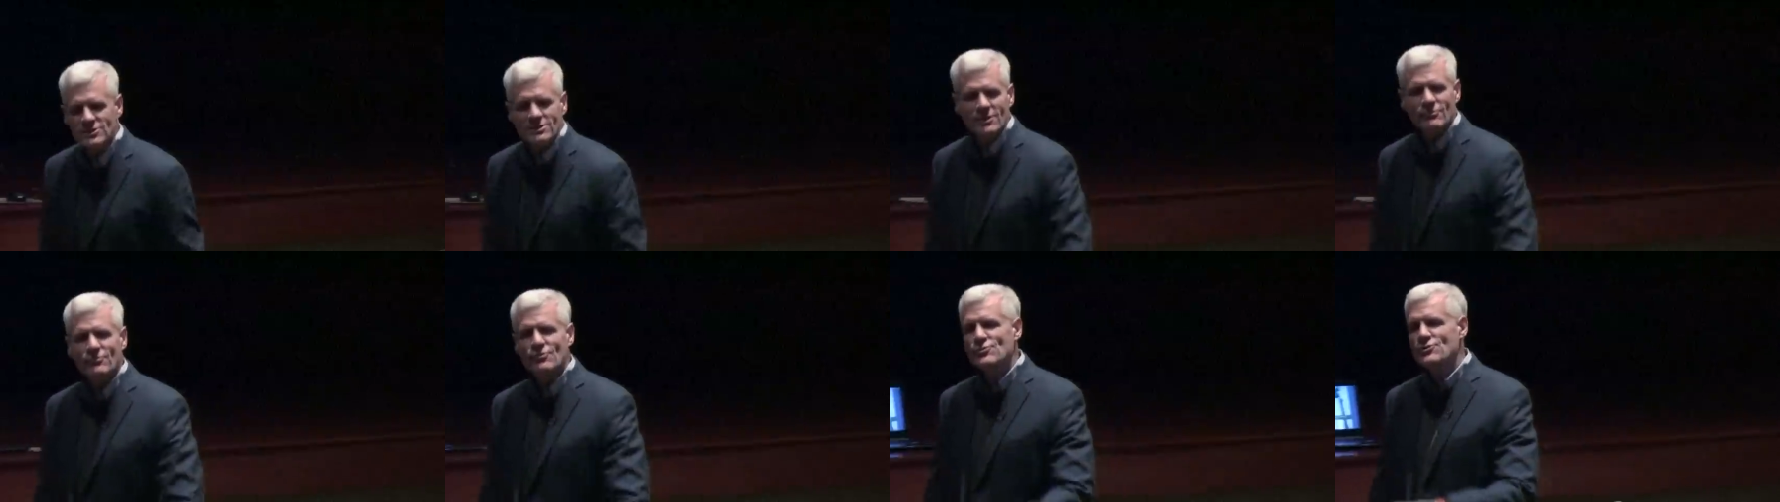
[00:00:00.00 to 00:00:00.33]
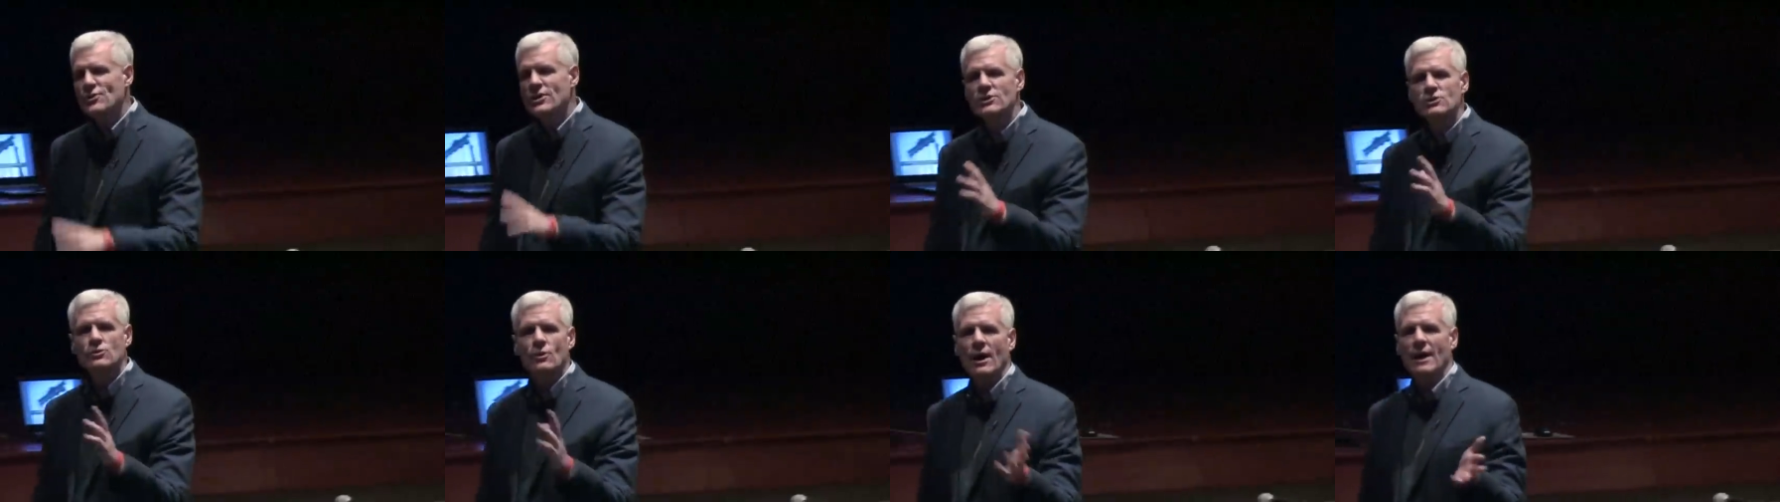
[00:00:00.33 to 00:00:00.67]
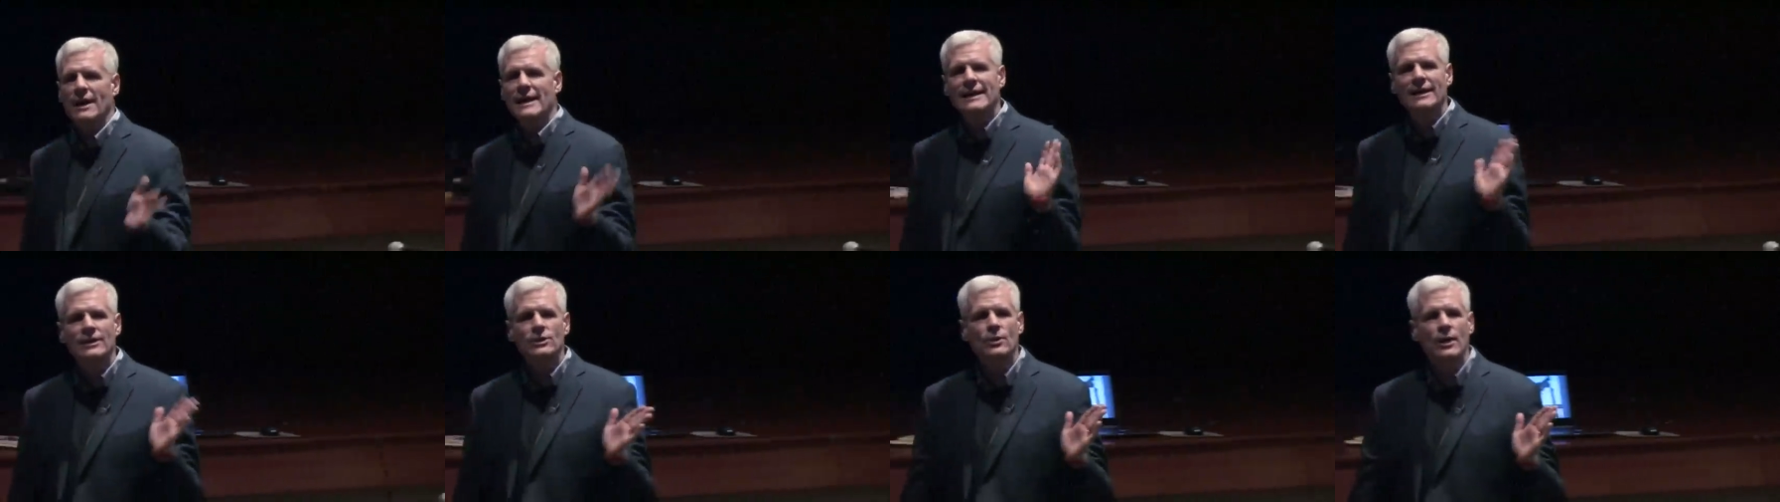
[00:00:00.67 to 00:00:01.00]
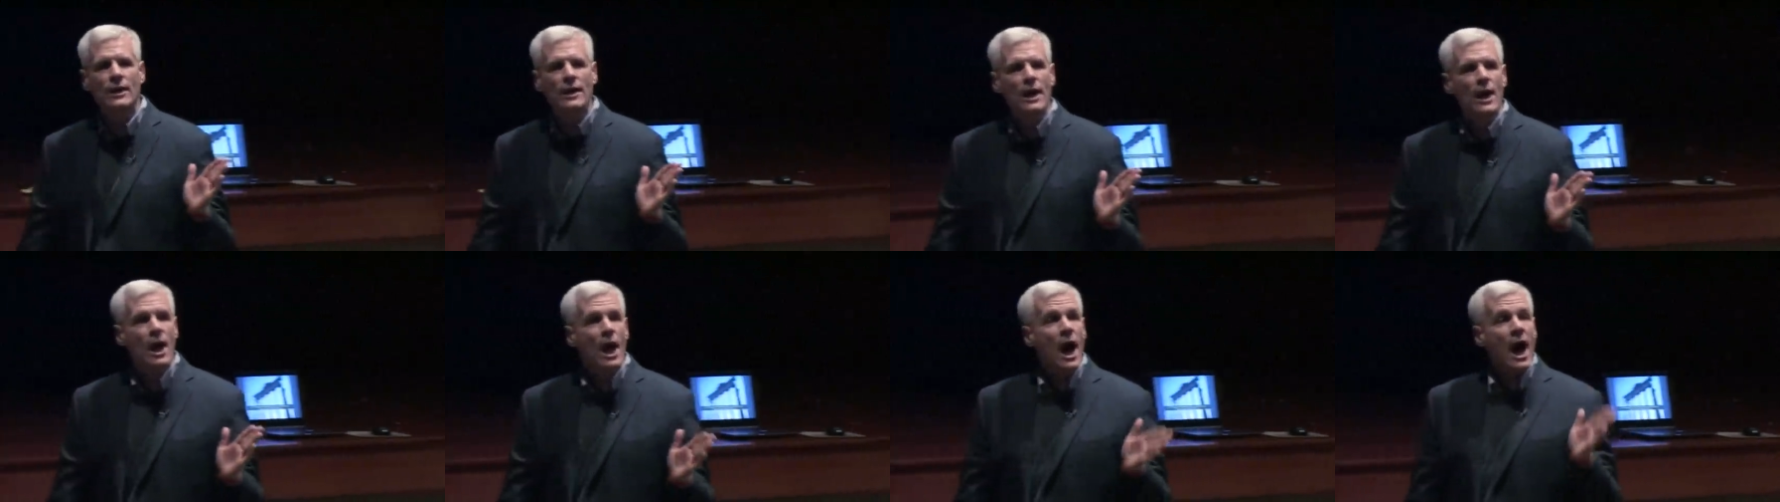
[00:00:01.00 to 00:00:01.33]
different things go on. He can do
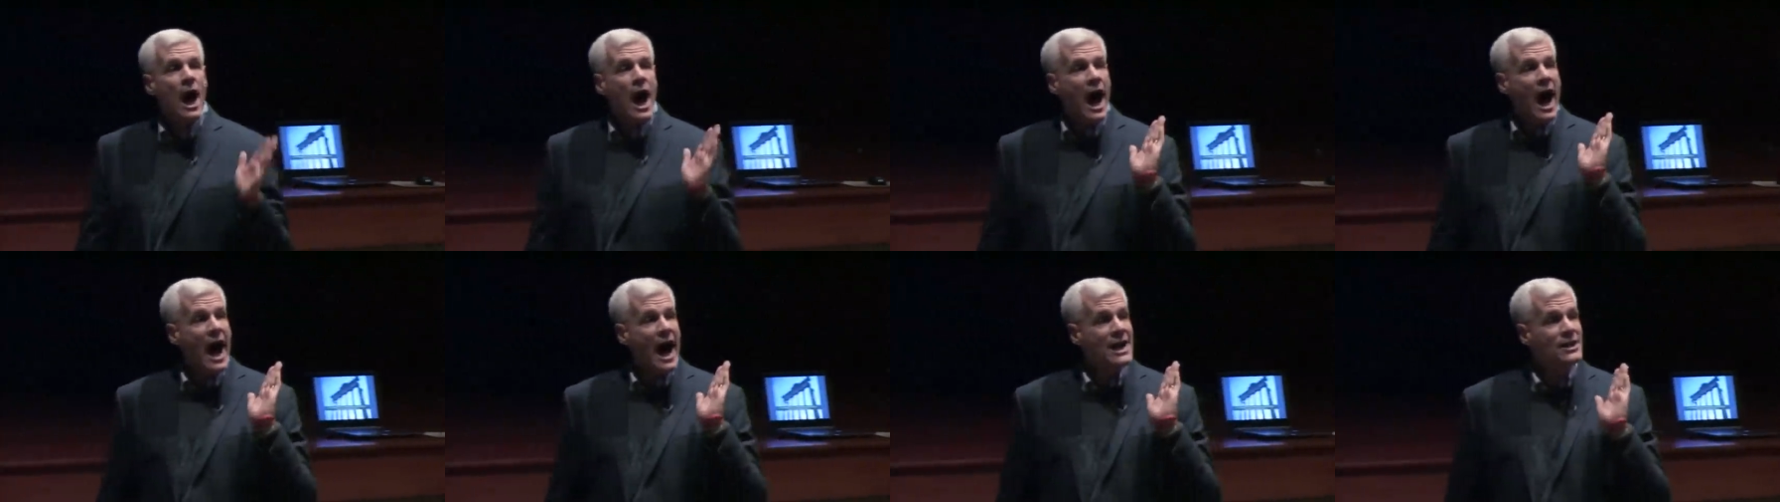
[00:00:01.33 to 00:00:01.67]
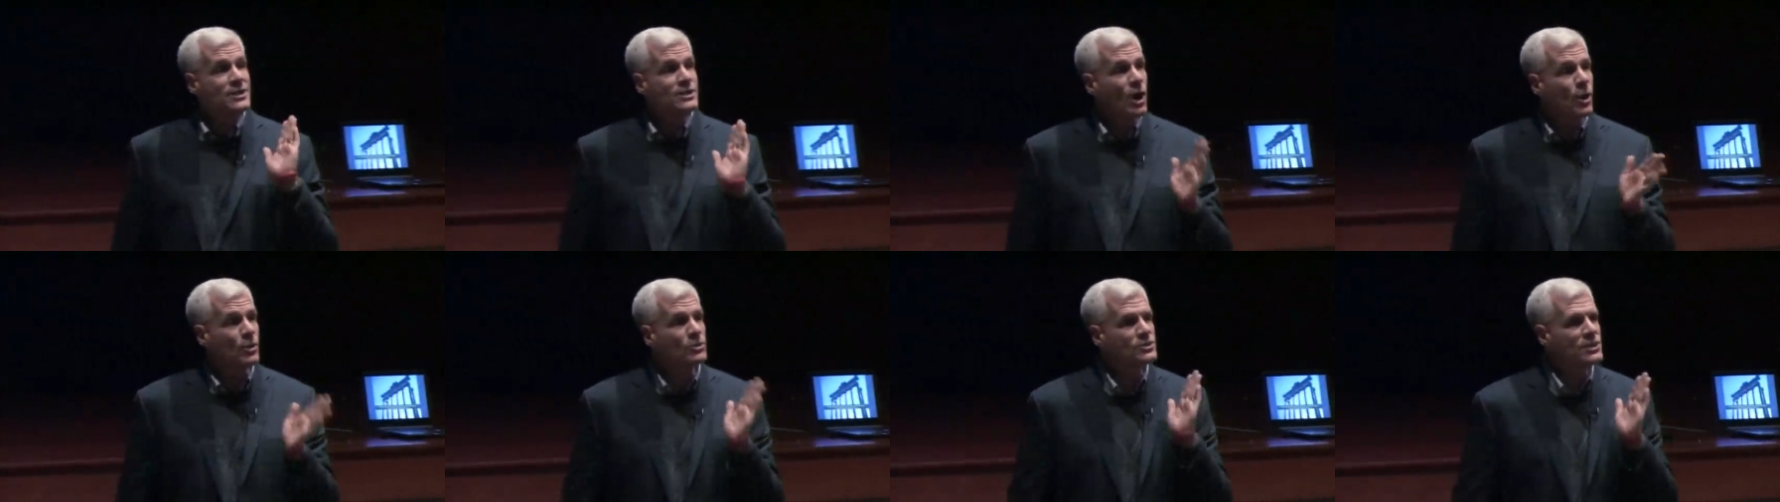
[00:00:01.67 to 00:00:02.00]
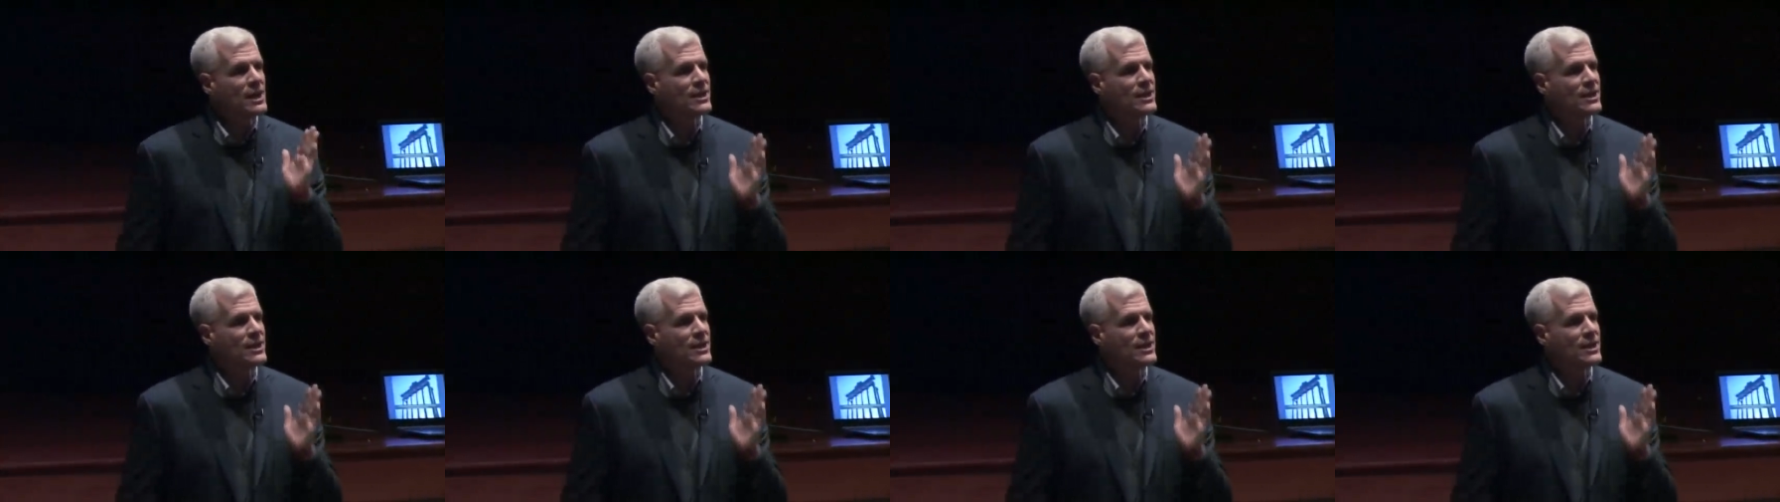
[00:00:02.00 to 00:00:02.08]
it. I don't